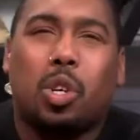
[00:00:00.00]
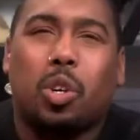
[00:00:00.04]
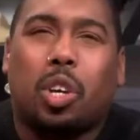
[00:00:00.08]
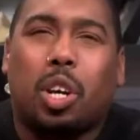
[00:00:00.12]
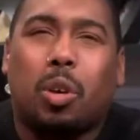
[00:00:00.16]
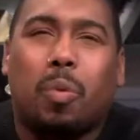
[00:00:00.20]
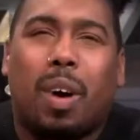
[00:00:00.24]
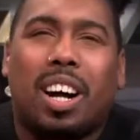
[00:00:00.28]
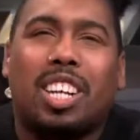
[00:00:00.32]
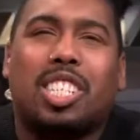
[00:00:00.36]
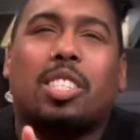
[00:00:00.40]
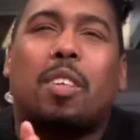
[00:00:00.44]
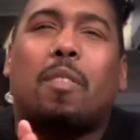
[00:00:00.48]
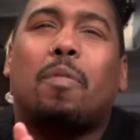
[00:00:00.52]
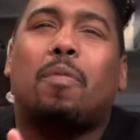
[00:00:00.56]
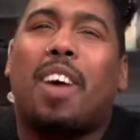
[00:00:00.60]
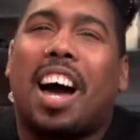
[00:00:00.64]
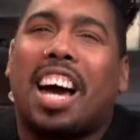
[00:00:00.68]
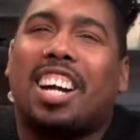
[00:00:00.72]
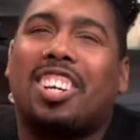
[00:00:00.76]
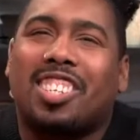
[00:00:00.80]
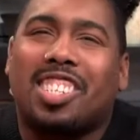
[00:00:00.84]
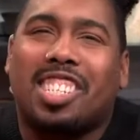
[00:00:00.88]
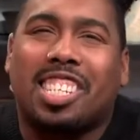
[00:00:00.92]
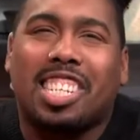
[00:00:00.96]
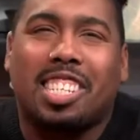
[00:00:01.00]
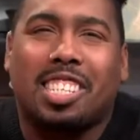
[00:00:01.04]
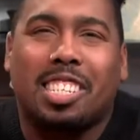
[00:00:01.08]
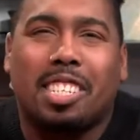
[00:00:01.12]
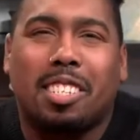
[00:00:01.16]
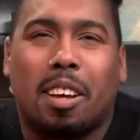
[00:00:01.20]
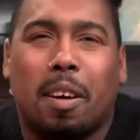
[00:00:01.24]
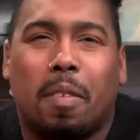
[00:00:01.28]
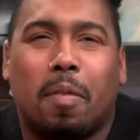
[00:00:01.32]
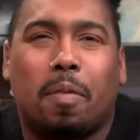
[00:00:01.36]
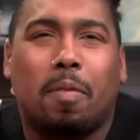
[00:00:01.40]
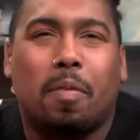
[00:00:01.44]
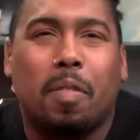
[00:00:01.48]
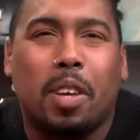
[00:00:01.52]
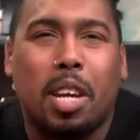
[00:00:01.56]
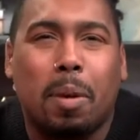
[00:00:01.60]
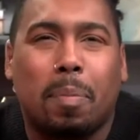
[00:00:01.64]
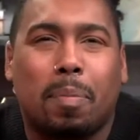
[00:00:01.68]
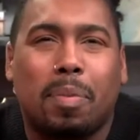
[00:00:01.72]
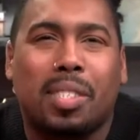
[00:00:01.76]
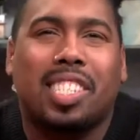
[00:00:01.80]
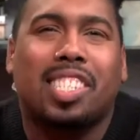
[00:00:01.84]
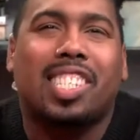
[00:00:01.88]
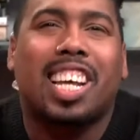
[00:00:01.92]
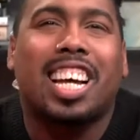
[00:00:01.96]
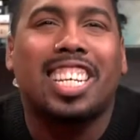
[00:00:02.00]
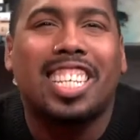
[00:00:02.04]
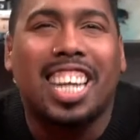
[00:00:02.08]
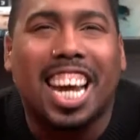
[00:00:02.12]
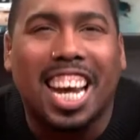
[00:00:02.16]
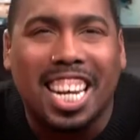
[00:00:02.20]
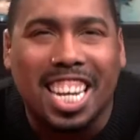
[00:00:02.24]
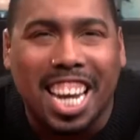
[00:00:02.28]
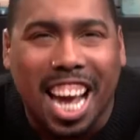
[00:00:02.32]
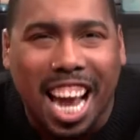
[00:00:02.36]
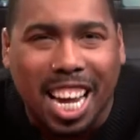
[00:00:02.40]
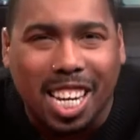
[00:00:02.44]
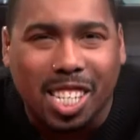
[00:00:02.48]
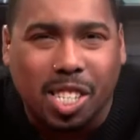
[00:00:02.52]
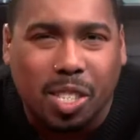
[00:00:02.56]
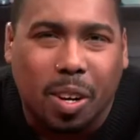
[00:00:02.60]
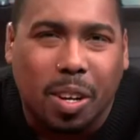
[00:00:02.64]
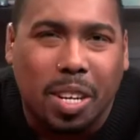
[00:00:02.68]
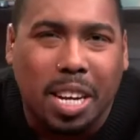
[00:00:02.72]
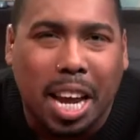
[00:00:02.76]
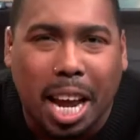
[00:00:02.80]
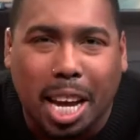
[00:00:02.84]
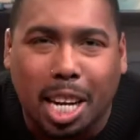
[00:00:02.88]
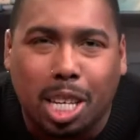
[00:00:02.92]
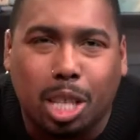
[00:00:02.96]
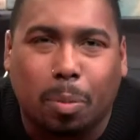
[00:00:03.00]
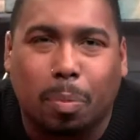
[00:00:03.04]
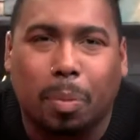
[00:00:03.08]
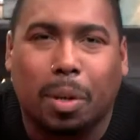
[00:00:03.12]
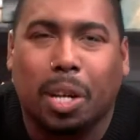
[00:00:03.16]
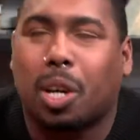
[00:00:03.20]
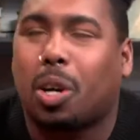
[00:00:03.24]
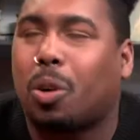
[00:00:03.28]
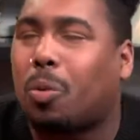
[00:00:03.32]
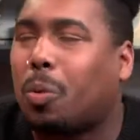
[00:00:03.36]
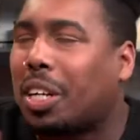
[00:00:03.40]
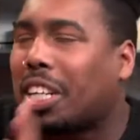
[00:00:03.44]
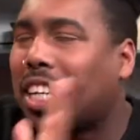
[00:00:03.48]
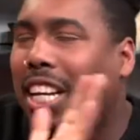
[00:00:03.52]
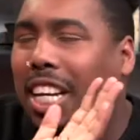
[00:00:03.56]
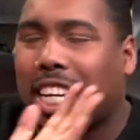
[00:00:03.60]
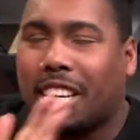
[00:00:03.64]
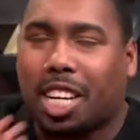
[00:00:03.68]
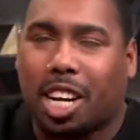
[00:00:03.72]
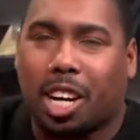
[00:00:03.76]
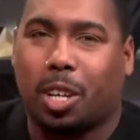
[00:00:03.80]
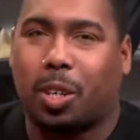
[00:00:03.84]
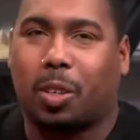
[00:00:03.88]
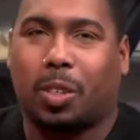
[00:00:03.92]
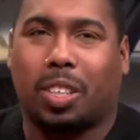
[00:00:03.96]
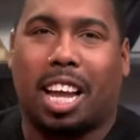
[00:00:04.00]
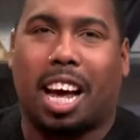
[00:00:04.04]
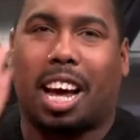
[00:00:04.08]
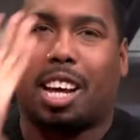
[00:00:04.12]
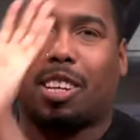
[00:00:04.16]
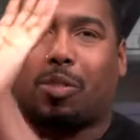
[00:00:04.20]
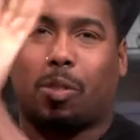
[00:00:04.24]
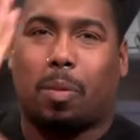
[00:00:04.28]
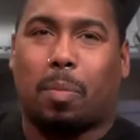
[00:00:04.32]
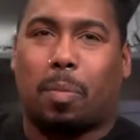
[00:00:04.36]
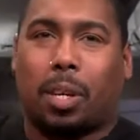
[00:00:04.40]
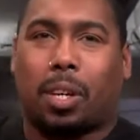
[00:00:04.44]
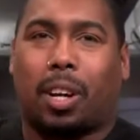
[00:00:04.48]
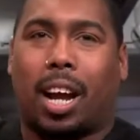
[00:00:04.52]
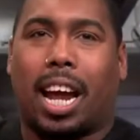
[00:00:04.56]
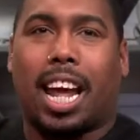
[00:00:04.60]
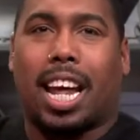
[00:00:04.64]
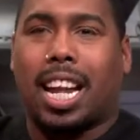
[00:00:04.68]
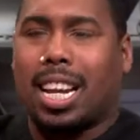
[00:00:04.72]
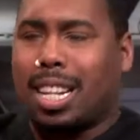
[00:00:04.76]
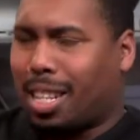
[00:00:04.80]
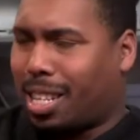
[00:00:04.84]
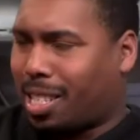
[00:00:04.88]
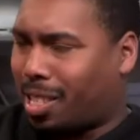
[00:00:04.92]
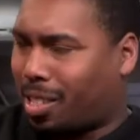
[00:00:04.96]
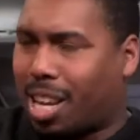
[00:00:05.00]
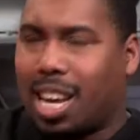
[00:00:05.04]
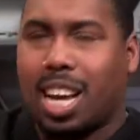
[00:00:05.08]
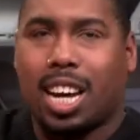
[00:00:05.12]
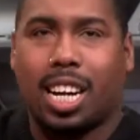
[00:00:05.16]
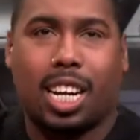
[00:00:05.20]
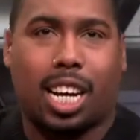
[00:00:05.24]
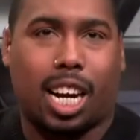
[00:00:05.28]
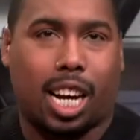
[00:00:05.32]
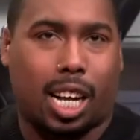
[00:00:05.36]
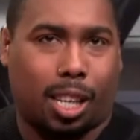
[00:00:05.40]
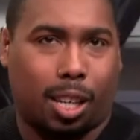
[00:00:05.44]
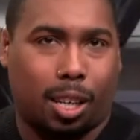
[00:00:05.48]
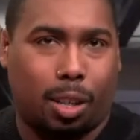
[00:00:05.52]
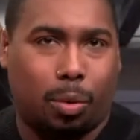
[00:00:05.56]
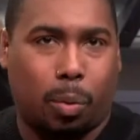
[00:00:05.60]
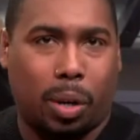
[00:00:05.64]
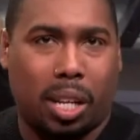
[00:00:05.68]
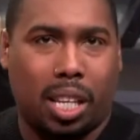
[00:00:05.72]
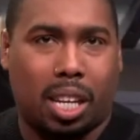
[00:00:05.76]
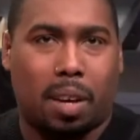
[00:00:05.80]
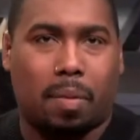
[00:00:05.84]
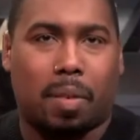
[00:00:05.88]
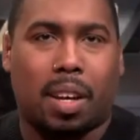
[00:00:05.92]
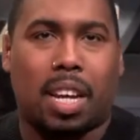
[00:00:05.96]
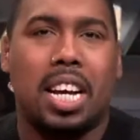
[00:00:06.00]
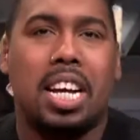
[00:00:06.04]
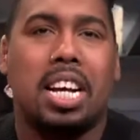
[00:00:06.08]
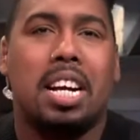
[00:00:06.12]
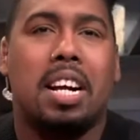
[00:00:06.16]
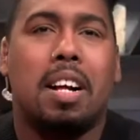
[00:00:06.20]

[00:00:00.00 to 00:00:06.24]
you can watch the final season of Veep Sunday nights on HBO. We're getting our whole lives from her and this color. We love thank